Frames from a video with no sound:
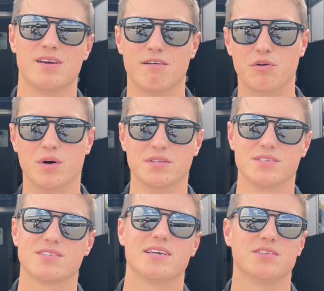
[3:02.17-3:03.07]
Hey everyone,
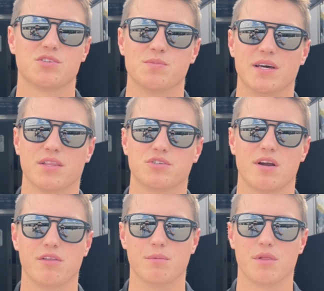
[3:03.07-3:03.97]
Zane Smith,
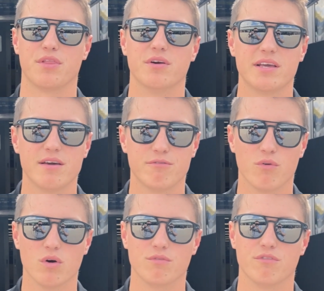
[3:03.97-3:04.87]
driver number 38
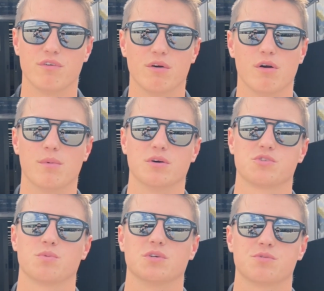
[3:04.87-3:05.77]
Ford for Front Row
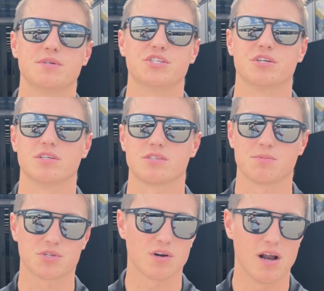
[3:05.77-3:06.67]
Motorsports. Be sure to
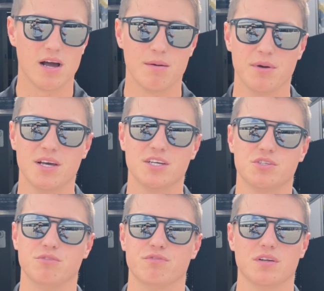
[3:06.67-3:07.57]
subscribe
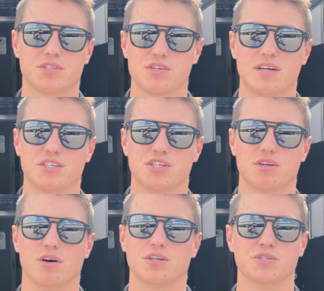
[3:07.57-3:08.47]
to Frontstretch
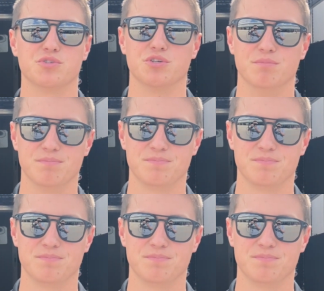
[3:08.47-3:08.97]
on YouTube.